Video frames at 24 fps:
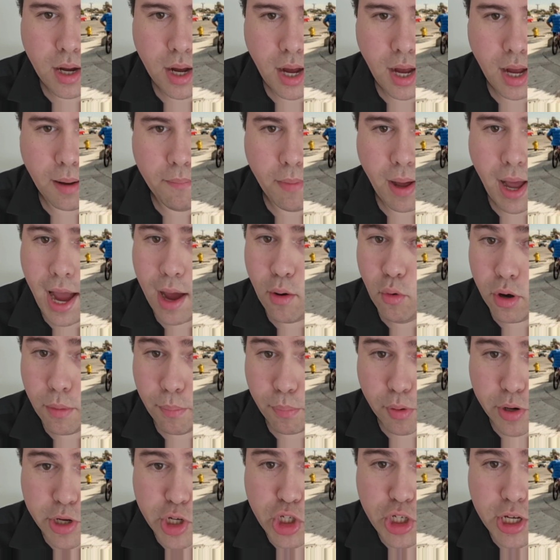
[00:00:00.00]
I would
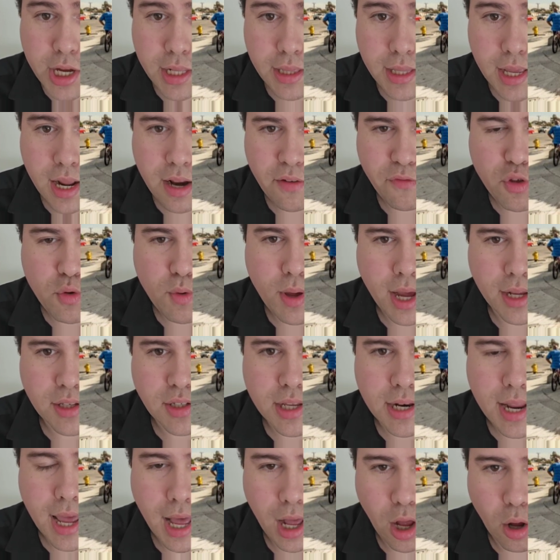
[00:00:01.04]
appreciate that if you
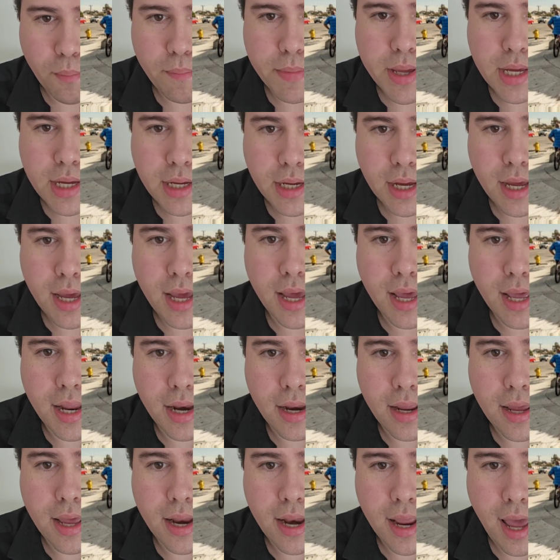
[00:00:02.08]
guys can help me
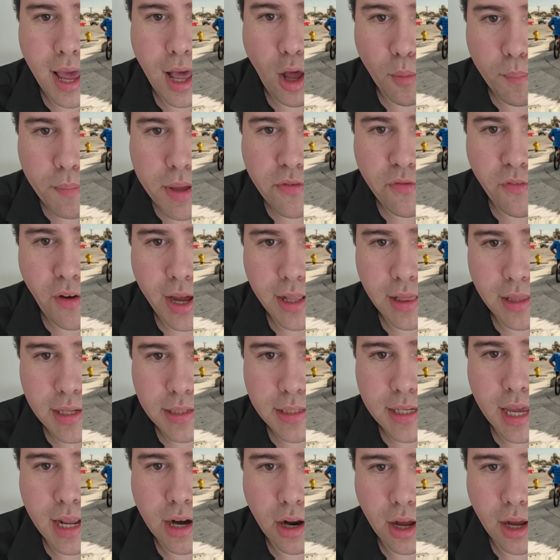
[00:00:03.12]
and help me fight
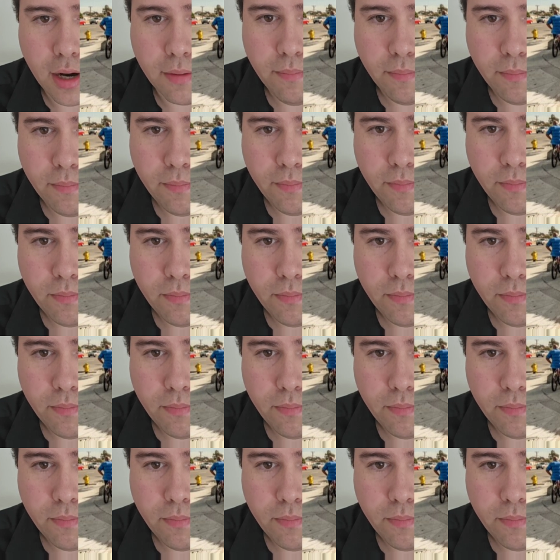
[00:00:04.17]
this head on.